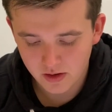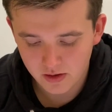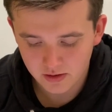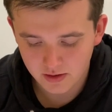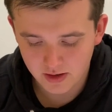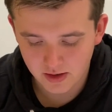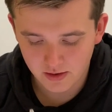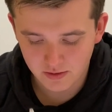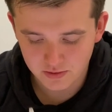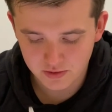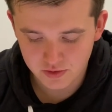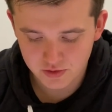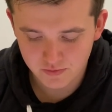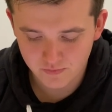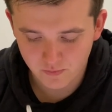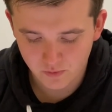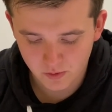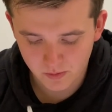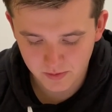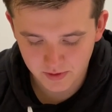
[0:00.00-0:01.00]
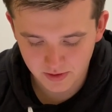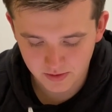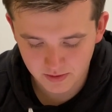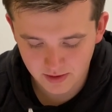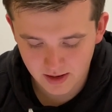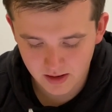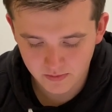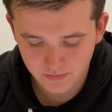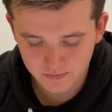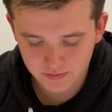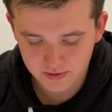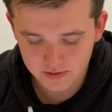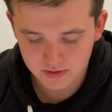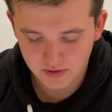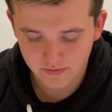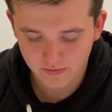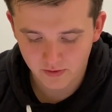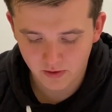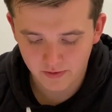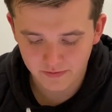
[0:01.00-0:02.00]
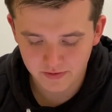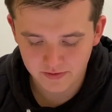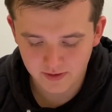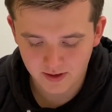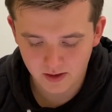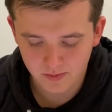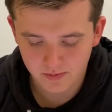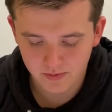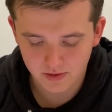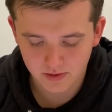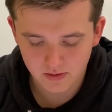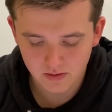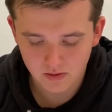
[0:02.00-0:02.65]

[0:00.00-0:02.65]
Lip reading: college, forming a conflict on the topic.